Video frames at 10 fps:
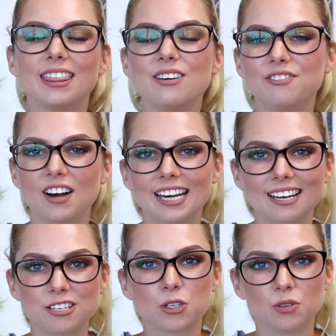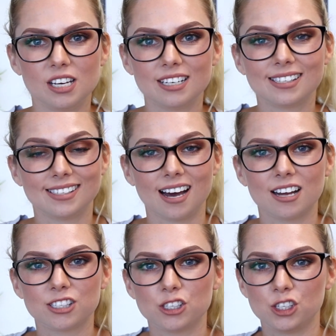the financial year
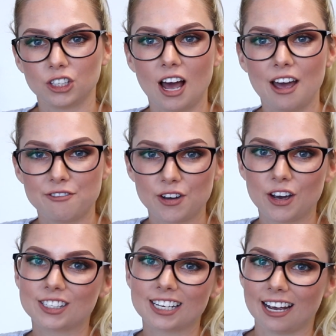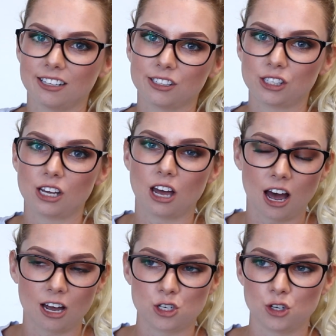starts July 1st, ends
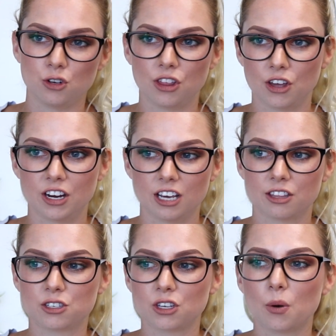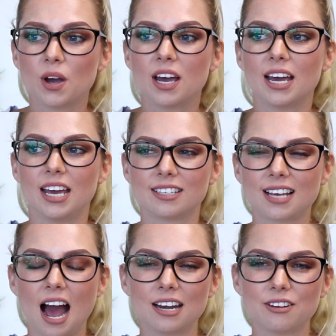June 30th. So it's
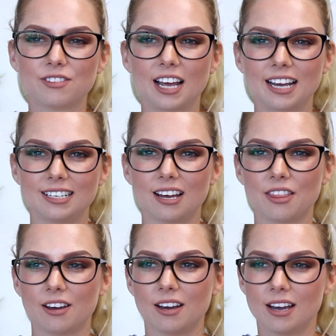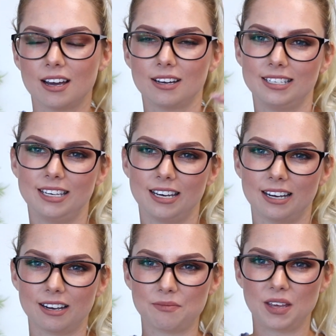kind of like another
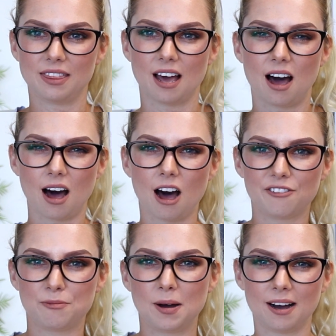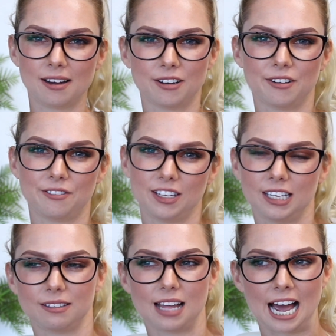year in the half part of
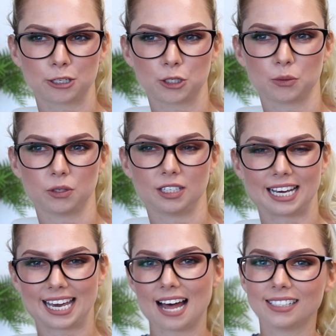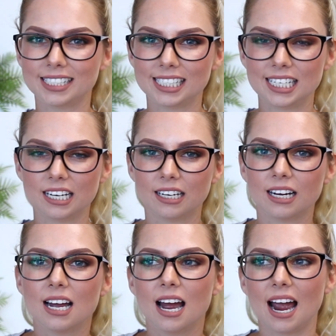the actual like calendar
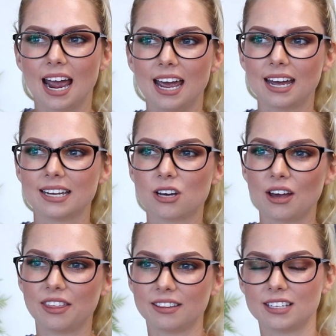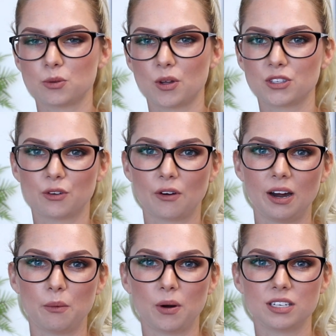year. And I think this one's a
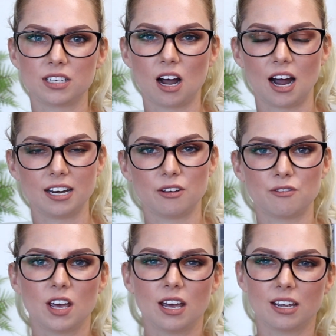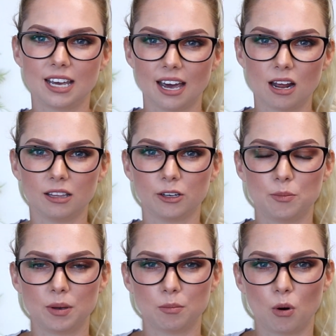great one to kind of get a little
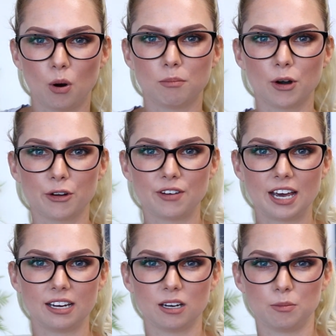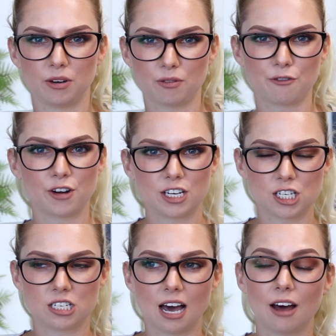bit more motivated and a bit of a fresh
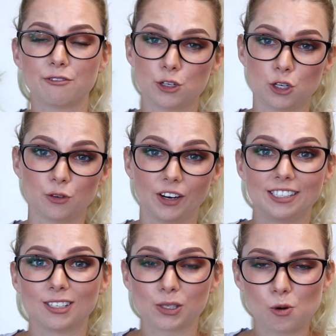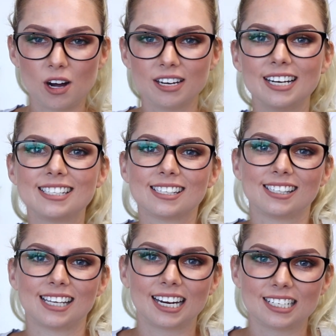start for two reasons. One, it's the
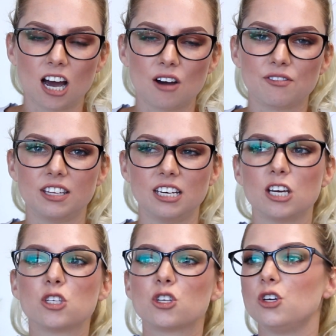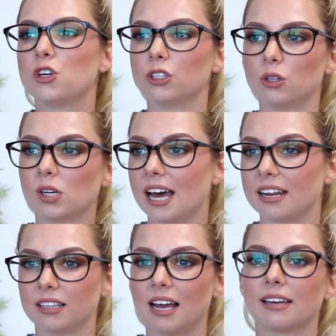second half of the year, so you could look
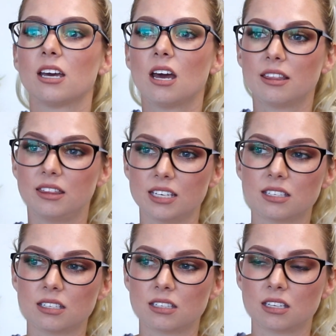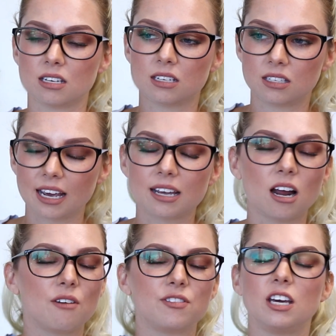at it like, this is the second
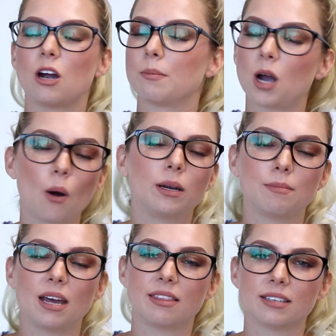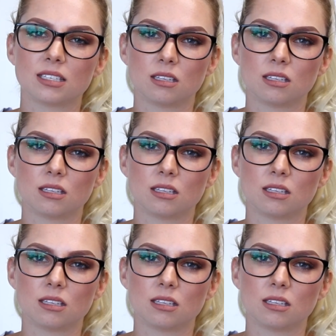half of the year, I'm going to make